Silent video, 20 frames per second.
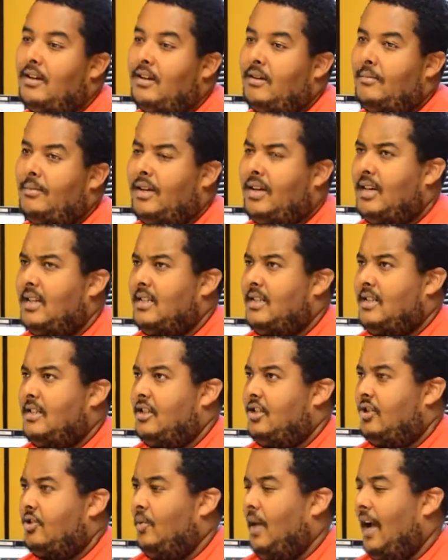because
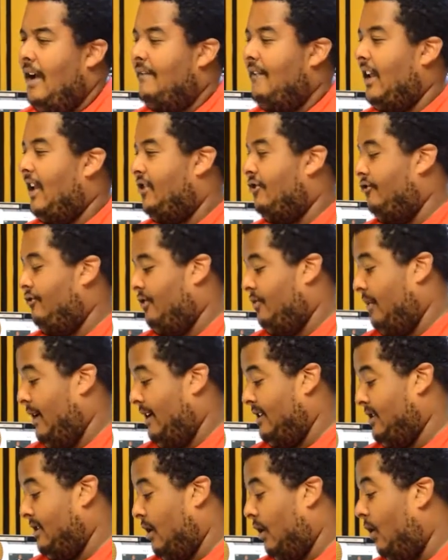you have
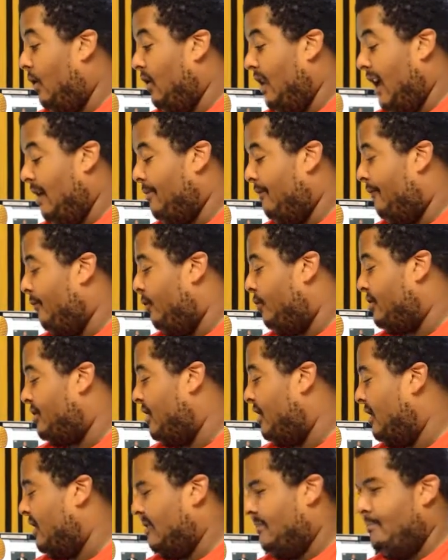it's a whole labor force
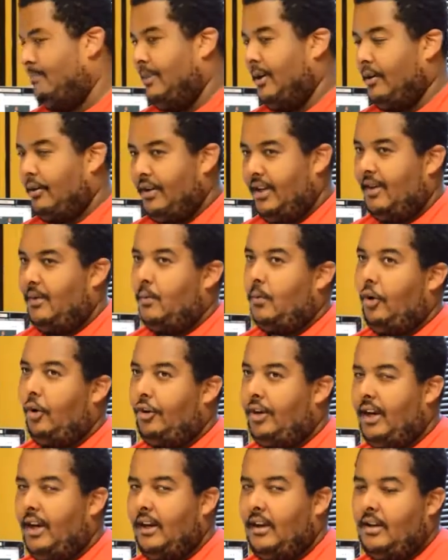building,
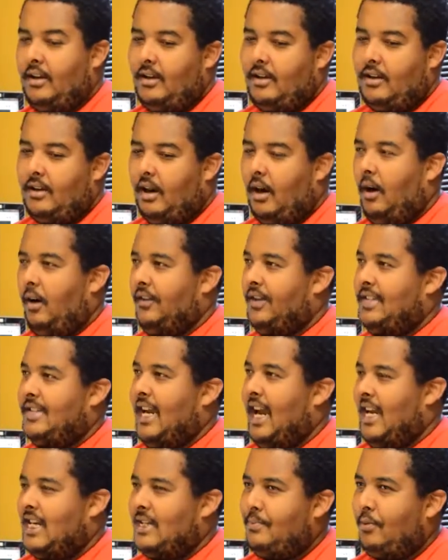working. All this
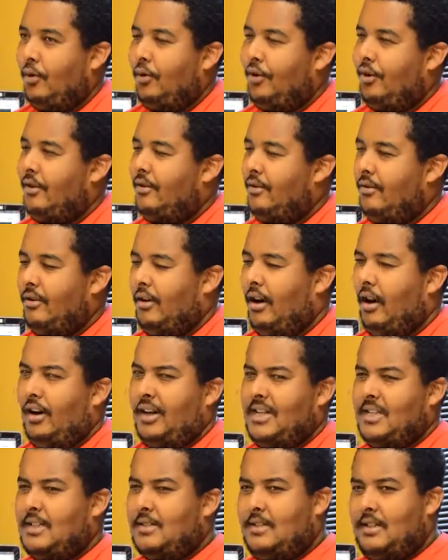export, all
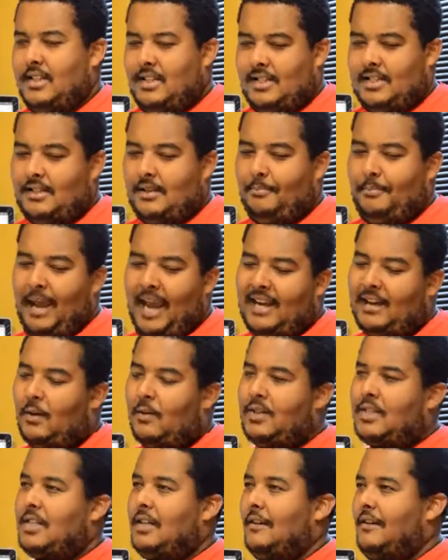this tobacco
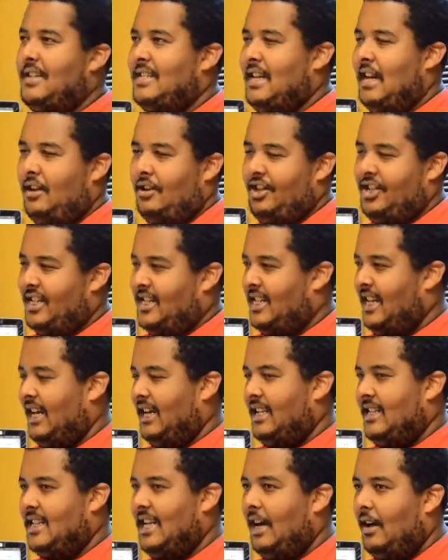and stuff is not going to just stay in
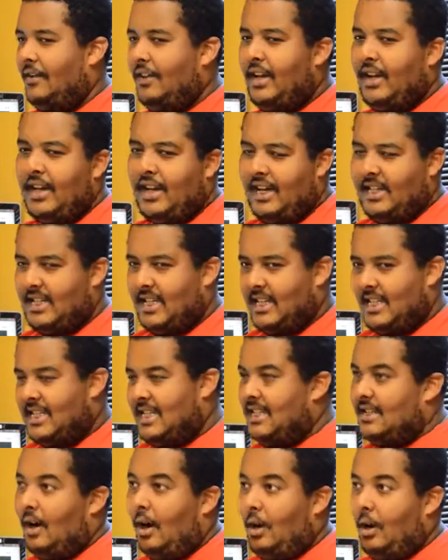the South. It's getting
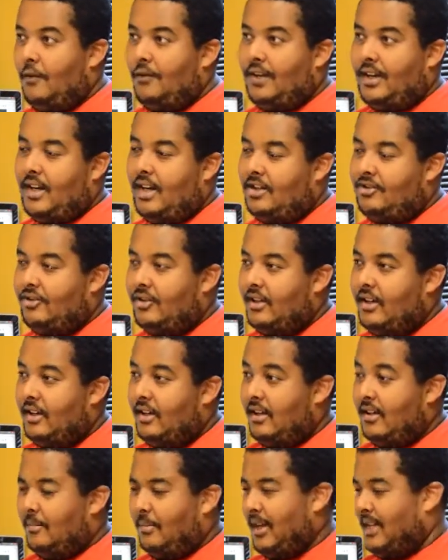sent all over the country.
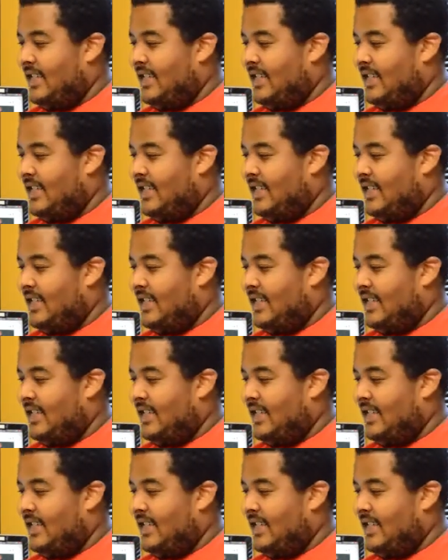But it's